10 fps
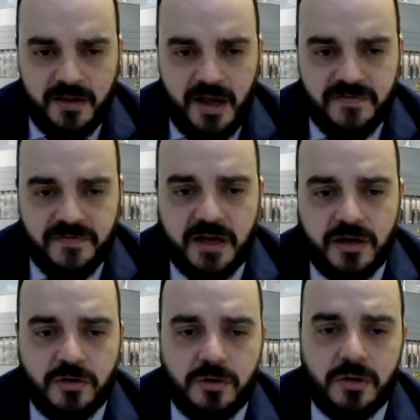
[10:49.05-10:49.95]

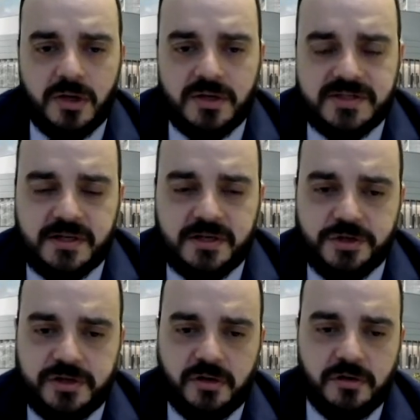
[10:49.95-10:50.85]
phaco
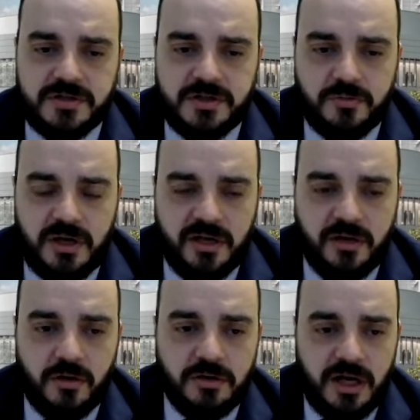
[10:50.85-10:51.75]
surgery also by
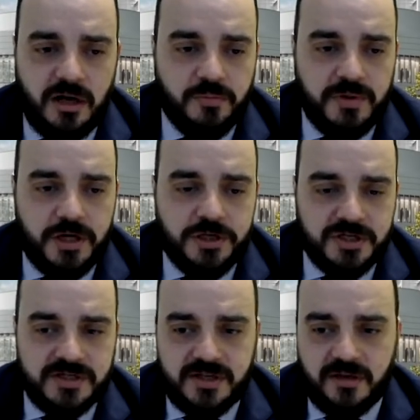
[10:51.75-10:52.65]
all our
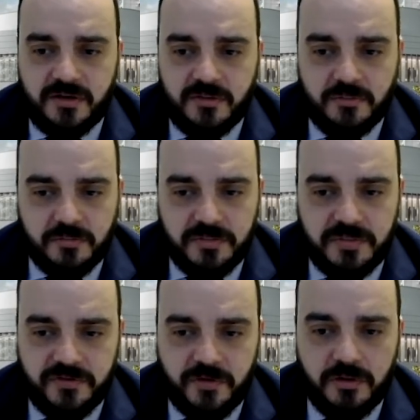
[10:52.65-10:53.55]
patients
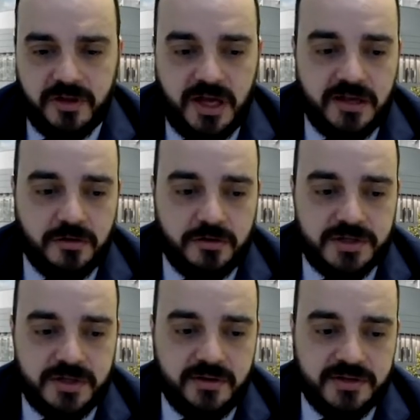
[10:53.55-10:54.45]
before the endo
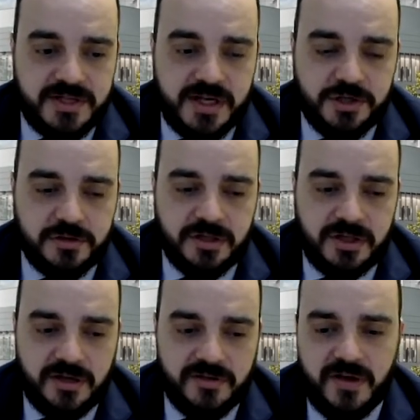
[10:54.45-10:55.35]
resection.
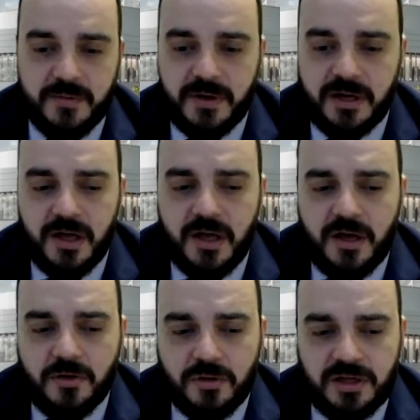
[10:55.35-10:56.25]
Hyphema
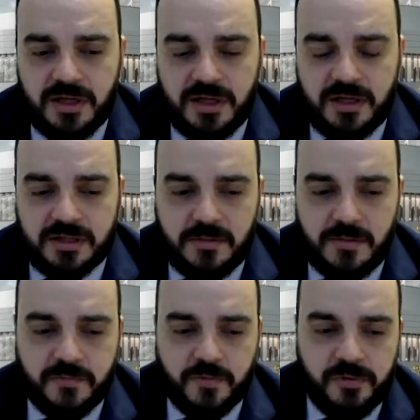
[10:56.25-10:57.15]
will come
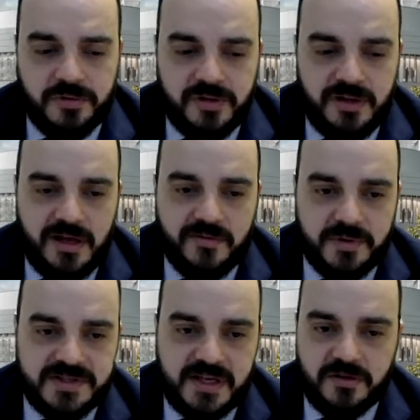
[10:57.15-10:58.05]
up with
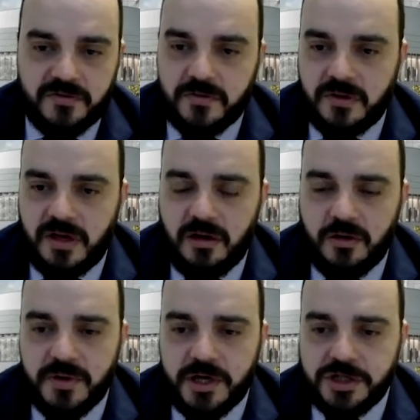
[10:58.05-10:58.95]
11% of our
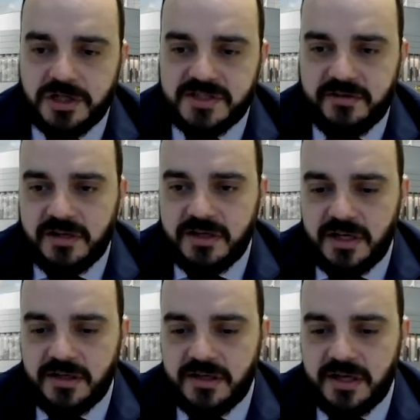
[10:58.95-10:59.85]
patients,
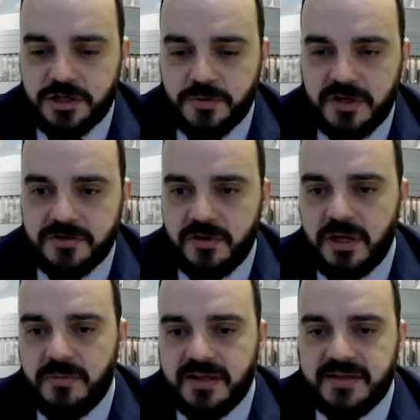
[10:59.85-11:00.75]
retinal detachment as well, but